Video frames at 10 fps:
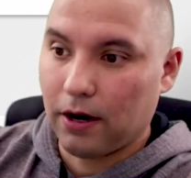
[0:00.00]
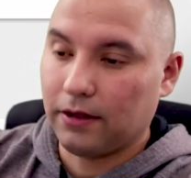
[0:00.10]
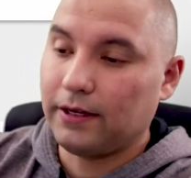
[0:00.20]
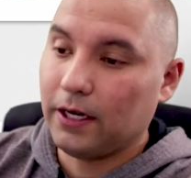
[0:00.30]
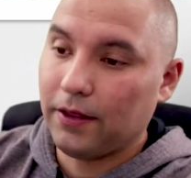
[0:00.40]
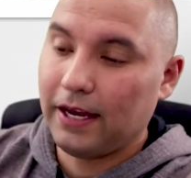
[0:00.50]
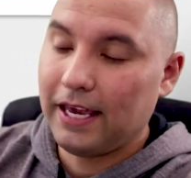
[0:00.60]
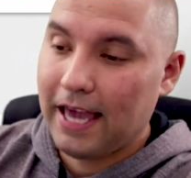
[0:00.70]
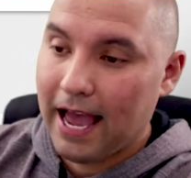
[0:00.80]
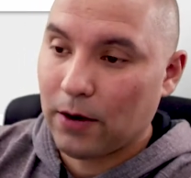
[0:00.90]
Part of the deal that
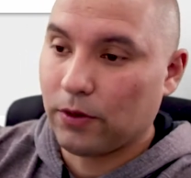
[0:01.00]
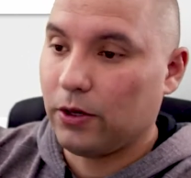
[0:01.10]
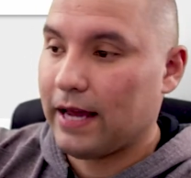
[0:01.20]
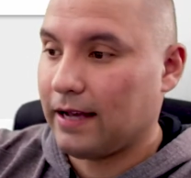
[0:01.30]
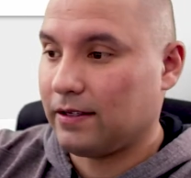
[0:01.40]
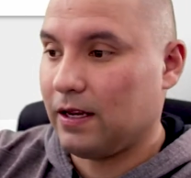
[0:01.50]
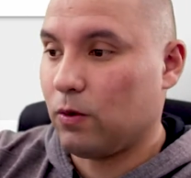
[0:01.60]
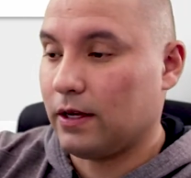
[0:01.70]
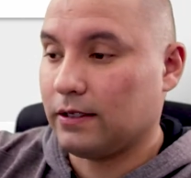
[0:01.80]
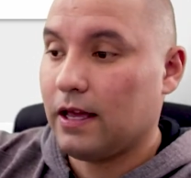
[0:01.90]
he had with Udacity
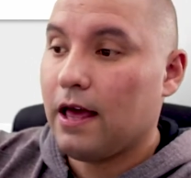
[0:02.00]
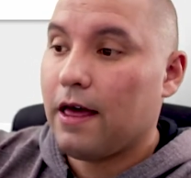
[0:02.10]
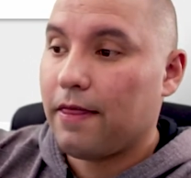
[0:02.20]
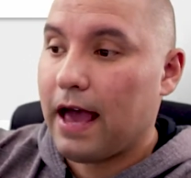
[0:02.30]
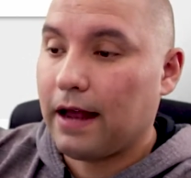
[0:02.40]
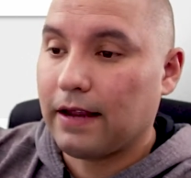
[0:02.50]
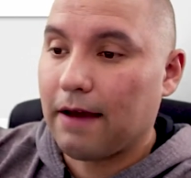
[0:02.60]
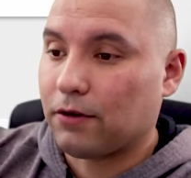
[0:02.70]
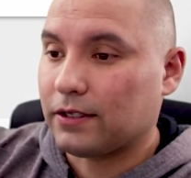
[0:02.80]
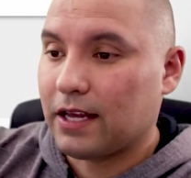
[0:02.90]
was that
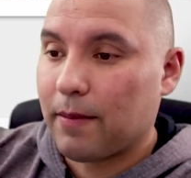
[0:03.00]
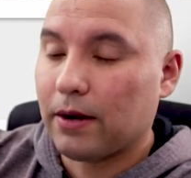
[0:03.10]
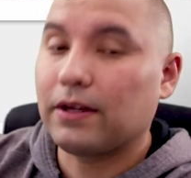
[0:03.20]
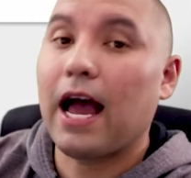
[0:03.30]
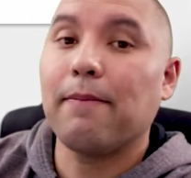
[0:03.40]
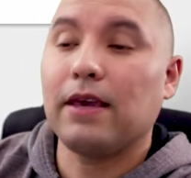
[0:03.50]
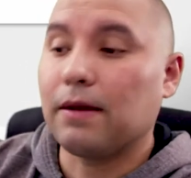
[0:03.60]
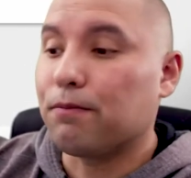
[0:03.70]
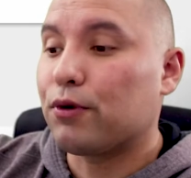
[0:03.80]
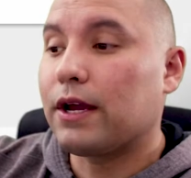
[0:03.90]
after a set amount of time, he
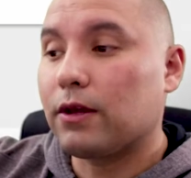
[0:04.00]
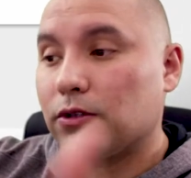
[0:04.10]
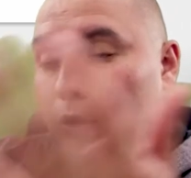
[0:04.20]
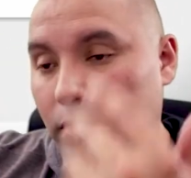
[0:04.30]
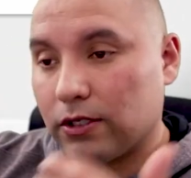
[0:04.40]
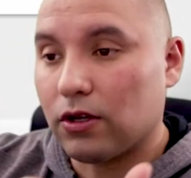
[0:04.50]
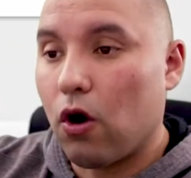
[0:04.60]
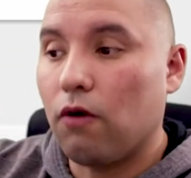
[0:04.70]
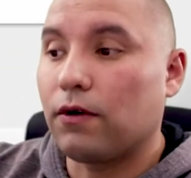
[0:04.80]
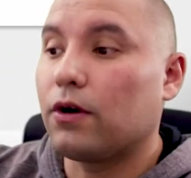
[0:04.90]
could bring those courses
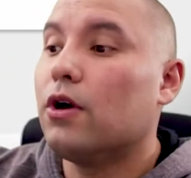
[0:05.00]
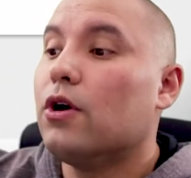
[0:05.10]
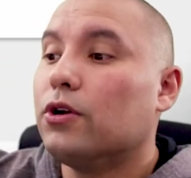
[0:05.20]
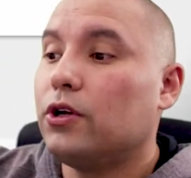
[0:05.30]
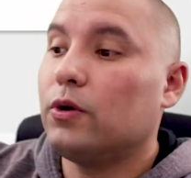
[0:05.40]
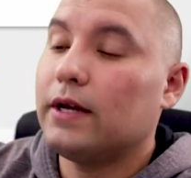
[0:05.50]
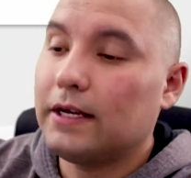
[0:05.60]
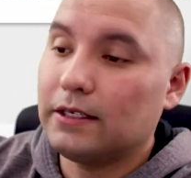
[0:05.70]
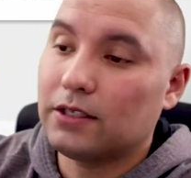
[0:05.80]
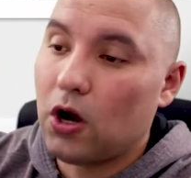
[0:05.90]
over to
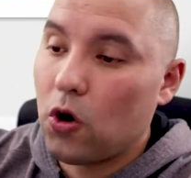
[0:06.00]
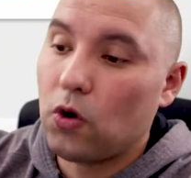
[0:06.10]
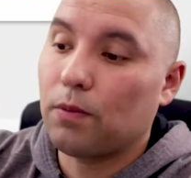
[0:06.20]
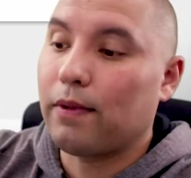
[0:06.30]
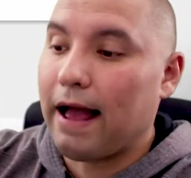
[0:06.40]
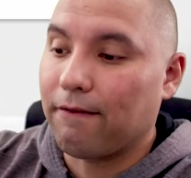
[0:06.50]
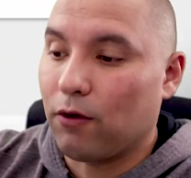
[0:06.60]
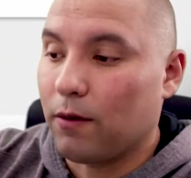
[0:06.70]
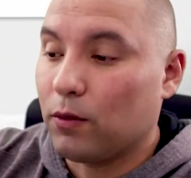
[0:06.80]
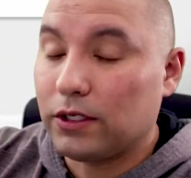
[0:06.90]
his own
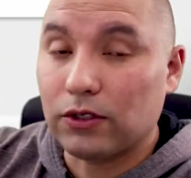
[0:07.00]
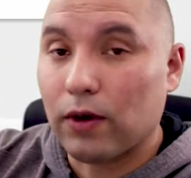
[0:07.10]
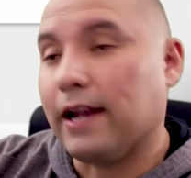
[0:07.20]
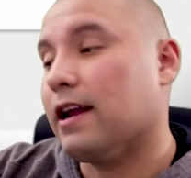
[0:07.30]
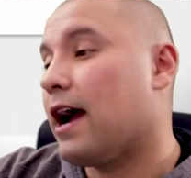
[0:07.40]
platform, which is great.